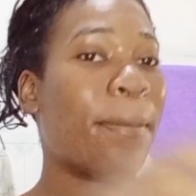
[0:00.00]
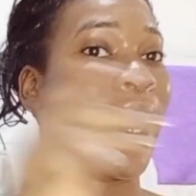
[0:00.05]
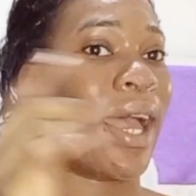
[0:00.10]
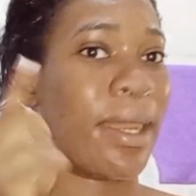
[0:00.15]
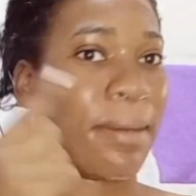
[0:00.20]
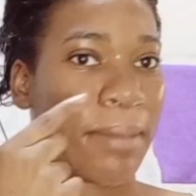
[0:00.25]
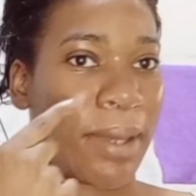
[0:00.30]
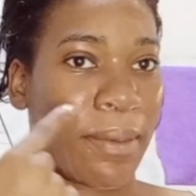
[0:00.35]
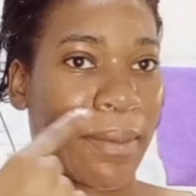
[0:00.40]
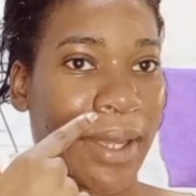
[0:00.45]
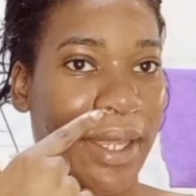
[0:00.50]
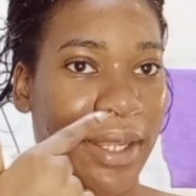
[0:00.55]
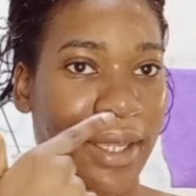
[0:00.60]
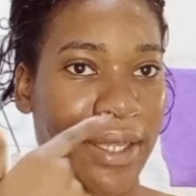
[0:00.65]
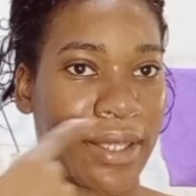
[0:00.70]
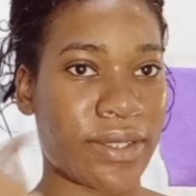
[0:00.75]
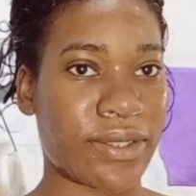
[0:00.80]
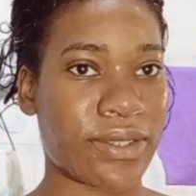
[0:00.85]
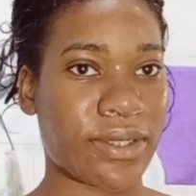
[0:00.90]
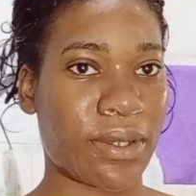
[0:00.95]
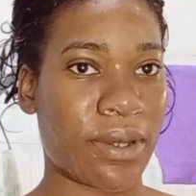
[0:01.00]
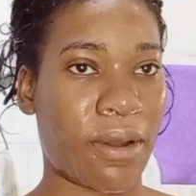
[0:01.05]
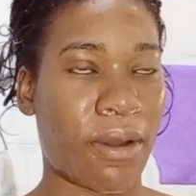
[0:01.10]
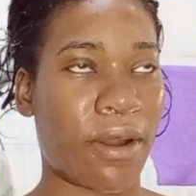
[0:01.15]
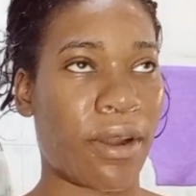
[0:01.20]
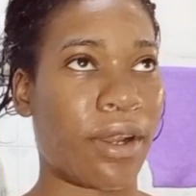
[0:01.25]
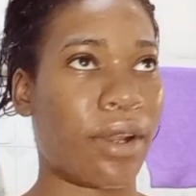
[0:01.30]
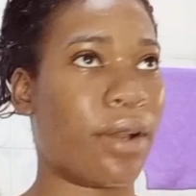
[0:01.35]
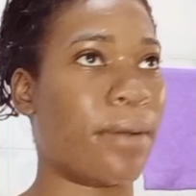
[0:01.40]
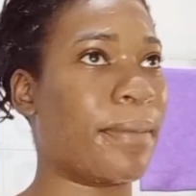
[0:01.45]
bad my whiteheads
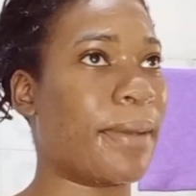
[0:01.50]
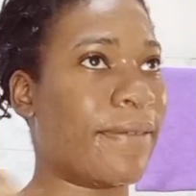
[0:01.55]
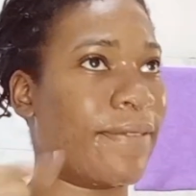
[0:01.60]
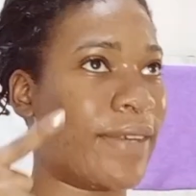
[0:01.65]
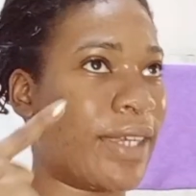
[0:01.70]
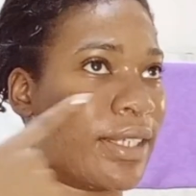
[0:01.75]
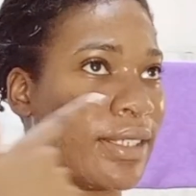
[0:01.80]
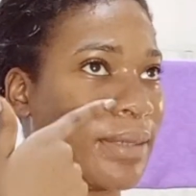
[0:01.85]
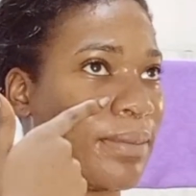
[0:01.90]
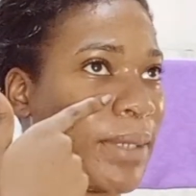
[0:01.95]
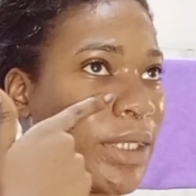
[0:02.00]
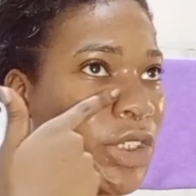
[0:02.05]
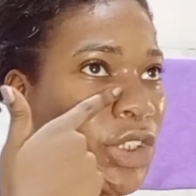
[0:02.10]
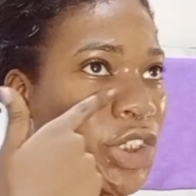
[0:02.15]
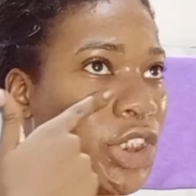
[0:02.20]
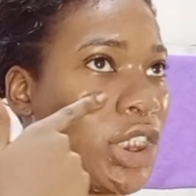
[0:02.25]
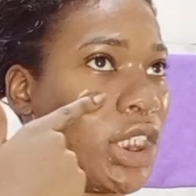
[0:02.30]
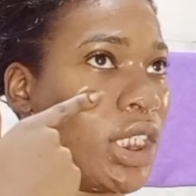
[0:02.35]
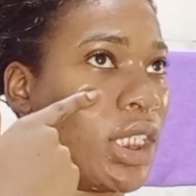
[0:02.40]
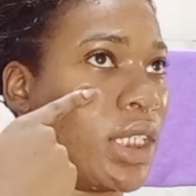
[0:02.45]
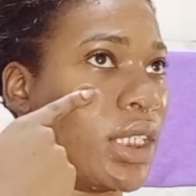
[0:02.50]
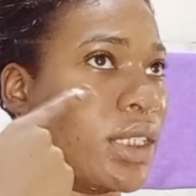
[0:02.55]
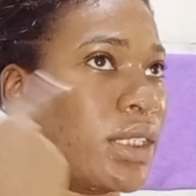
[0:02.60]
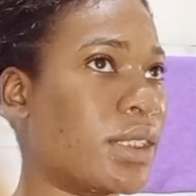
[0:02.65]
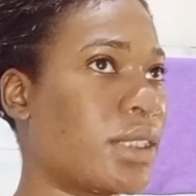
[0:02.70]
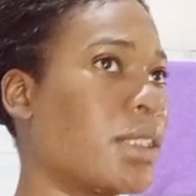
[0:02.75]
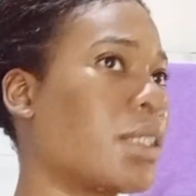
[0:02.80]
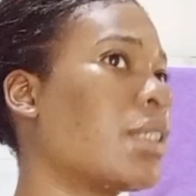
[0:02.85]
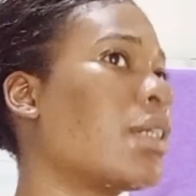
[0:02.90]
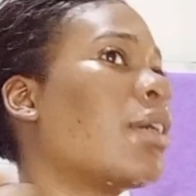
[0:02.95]
are on my face, my
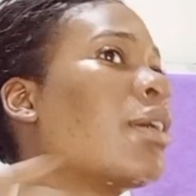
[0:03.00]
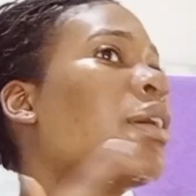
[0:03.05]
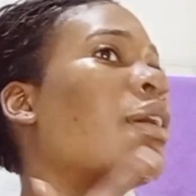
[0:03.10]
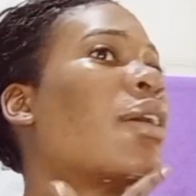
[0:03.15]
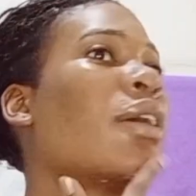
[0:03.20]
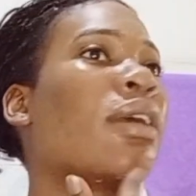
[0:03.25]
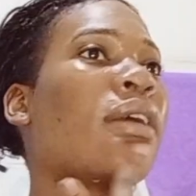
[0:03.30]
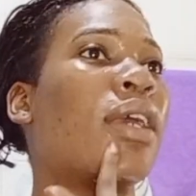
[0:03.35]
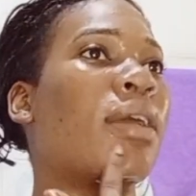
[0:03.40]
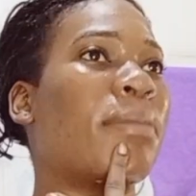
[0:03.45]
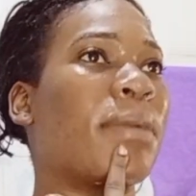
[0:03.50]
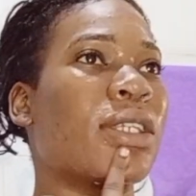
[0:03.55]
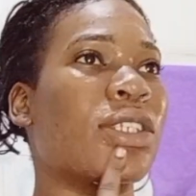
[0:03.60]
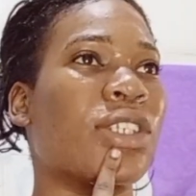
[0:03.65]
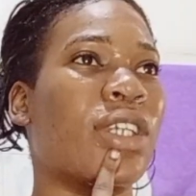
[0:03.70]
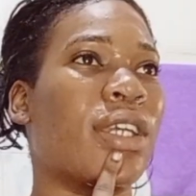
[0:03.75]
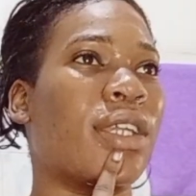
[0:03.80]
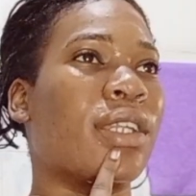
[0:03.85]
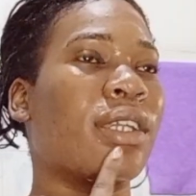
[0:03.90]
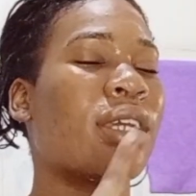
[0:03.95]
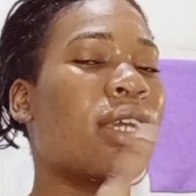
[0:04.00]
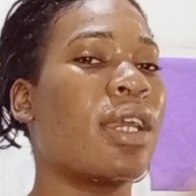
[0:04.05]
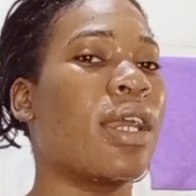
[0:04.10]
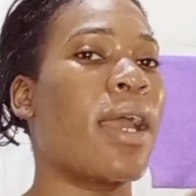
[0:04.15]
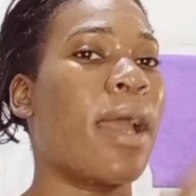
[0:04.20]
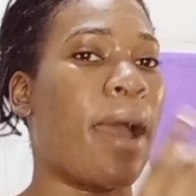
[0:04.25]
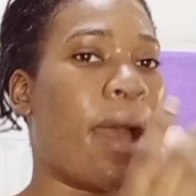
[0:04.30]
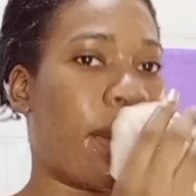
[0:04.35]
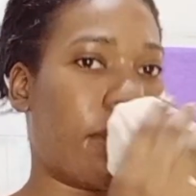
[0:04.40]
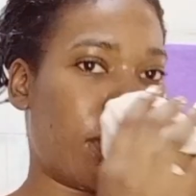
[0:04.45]
cheeks, and my chin,
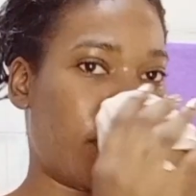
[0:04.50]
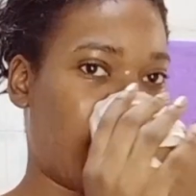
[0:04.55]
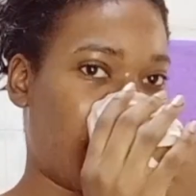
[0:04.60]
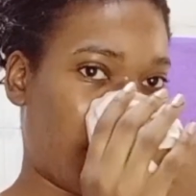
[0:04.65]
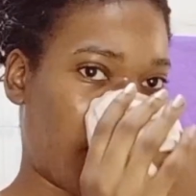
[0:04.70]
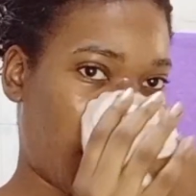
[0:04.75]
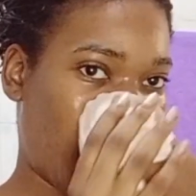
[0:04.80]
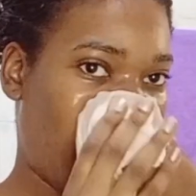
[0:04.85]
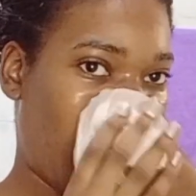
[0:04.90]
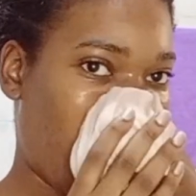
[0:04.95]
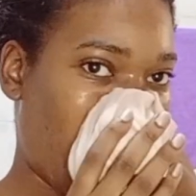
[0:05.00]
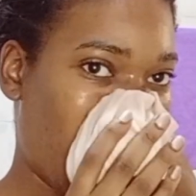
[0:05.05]
I would like